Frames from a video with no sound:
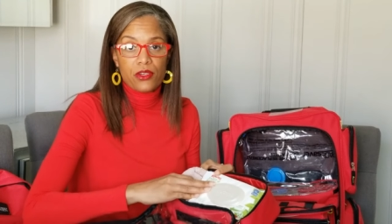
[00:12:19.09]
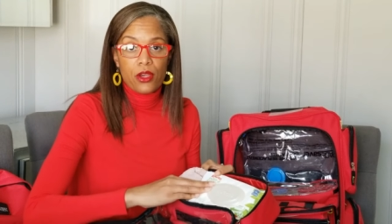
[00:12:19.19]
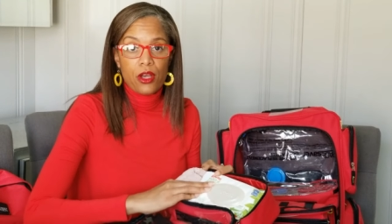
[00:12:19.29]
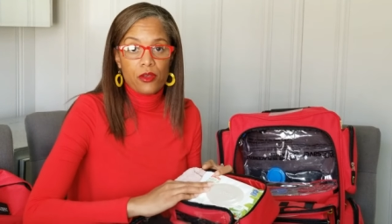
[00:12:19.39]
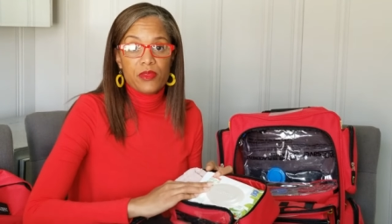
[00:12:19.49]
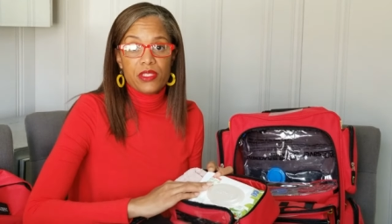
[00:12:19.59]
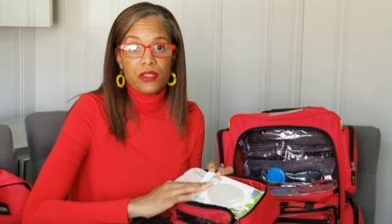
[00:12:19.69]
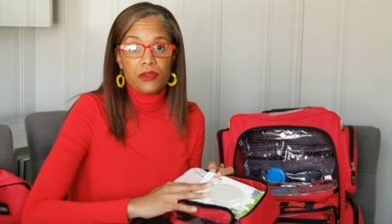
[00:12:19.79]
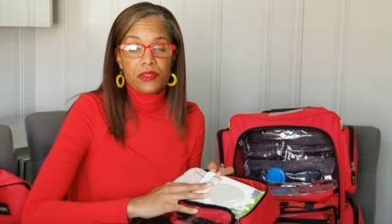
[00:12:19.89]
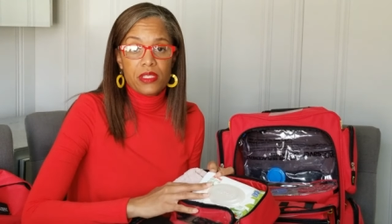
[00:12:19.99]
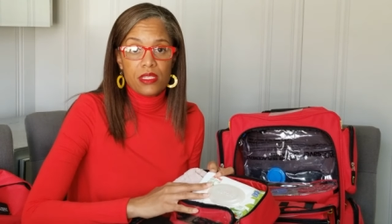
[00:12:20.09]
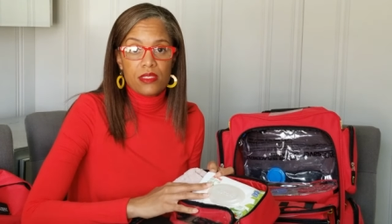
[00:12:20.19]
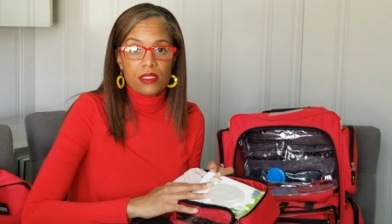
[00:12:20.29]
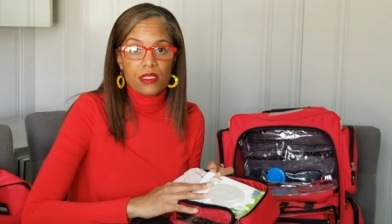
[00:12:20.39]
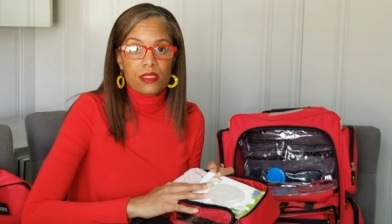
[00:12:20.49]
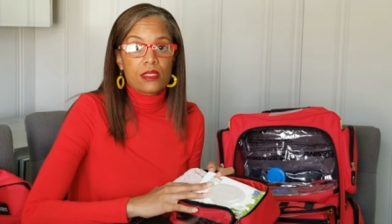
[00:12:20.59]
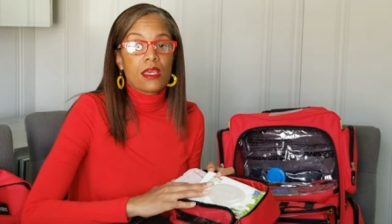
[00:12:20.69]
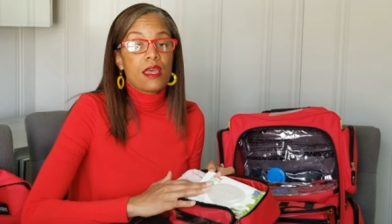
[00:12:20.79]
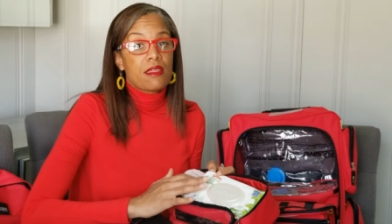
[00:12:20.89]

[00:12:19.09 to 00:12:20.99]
your home, senior citizens,